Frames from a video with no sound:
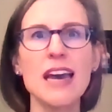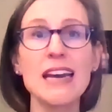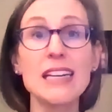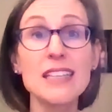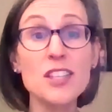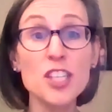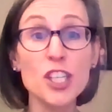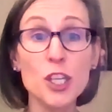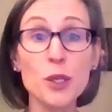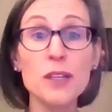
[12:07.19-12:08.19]
and
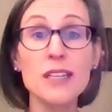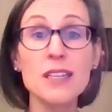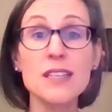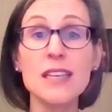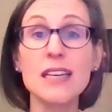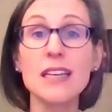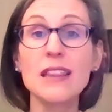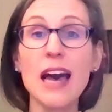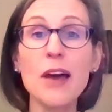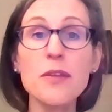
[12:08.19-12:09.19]
insecurities and
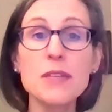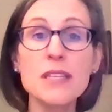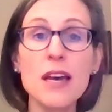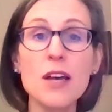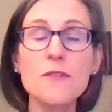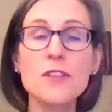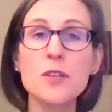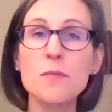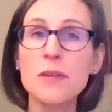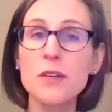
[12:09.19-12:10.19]
allow themselves
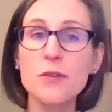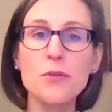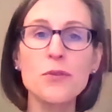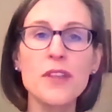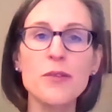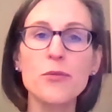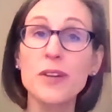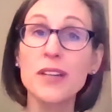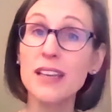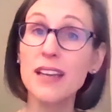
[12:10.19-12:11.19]
to be who they
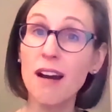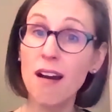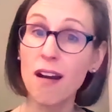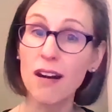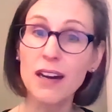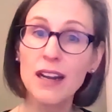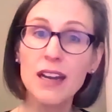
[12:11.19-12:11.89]
really are.